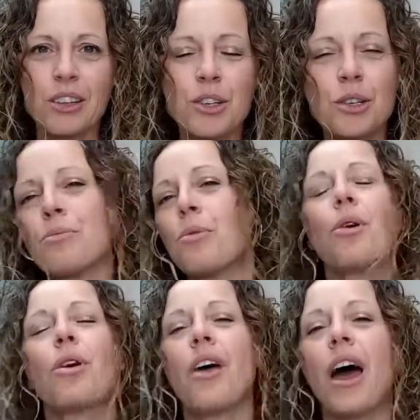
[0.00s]
two
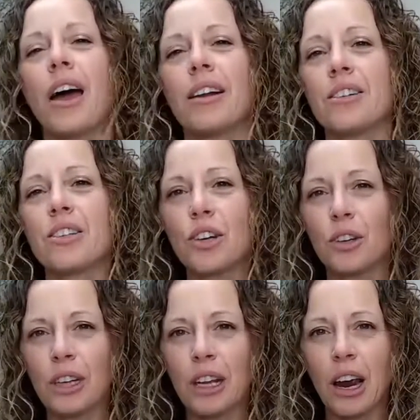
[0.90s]
more that
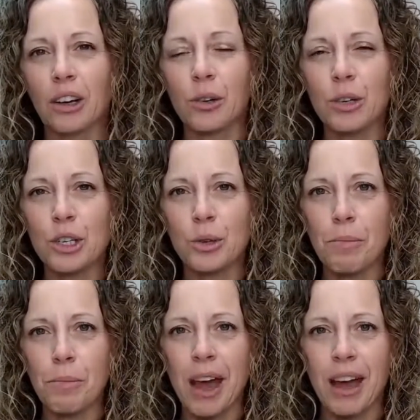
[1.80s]
certainly are going to
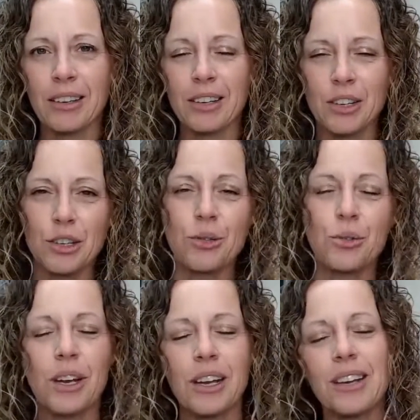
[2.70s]
impact
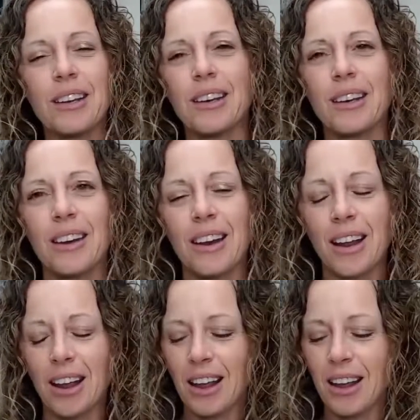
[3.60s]
you in
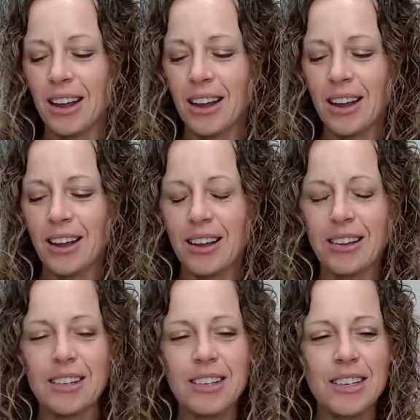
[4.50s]
a
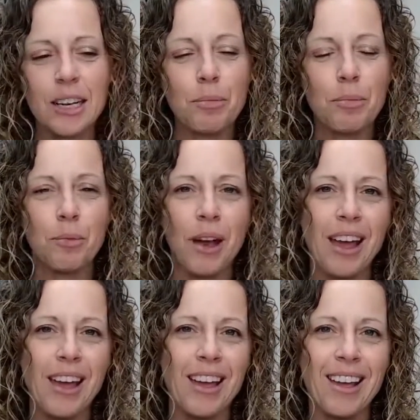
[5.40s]
deep
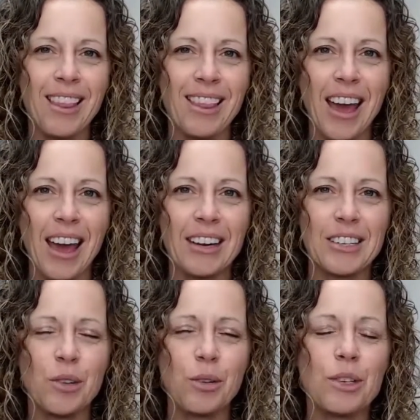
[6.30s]
way that
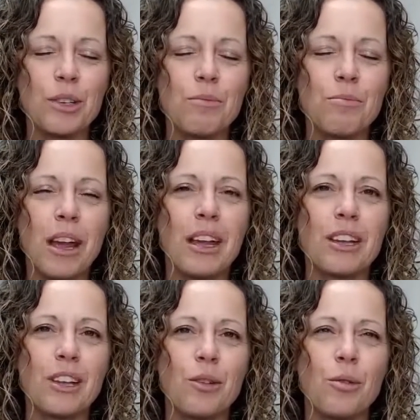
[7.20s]
is going to make
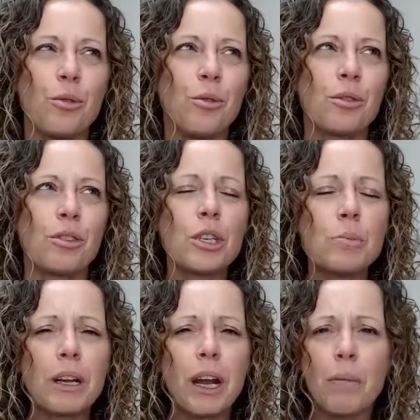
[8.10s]
you just
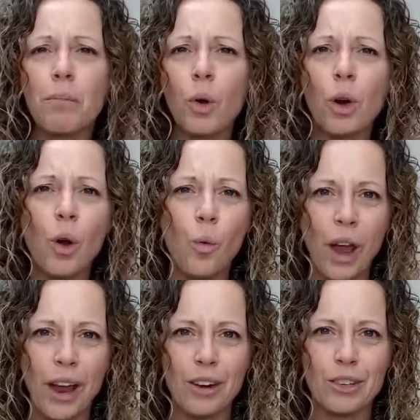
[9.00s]
become more
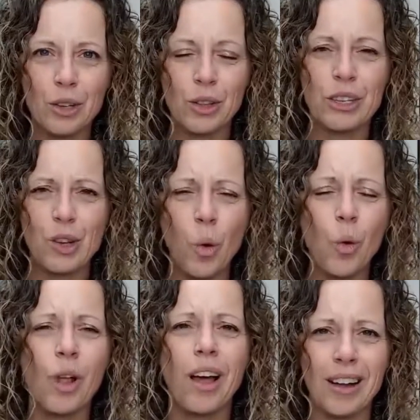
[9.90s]
aware to this
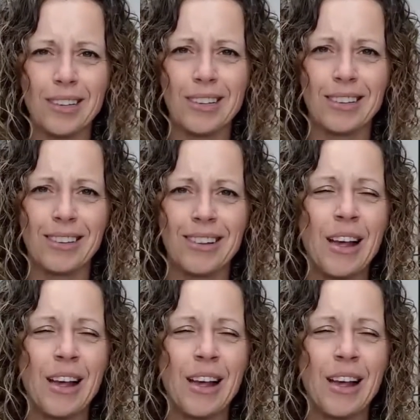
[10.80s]
whole hustle